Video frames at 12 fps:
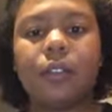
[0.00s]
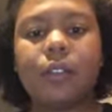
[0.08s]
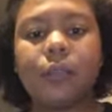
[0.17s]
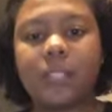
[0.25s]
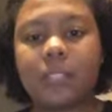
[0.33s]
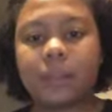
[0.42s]

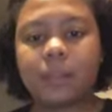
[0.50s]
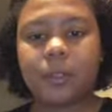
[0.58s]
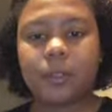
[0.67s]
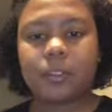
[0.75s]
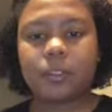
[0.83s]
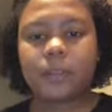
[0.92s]
So what's up,
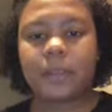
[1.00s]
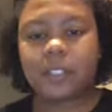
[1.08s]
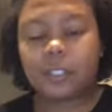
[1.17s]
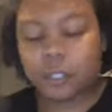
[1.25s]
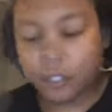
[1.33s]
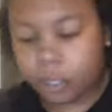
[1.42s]
YouTube?
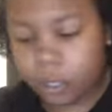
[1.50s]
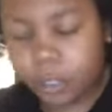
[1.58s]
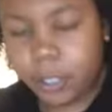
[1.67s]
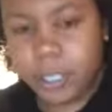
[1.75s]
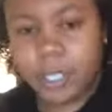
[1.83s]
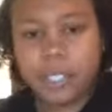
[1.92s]
It's your girl,
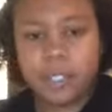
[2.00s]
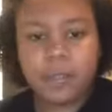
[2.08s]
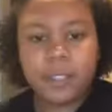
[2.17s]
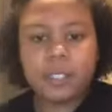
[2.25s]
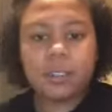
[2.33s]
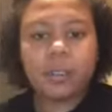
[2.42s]

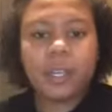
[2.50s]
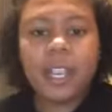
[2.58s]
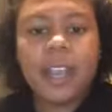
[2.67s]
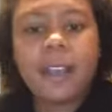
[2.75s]
Cralisa Victoria.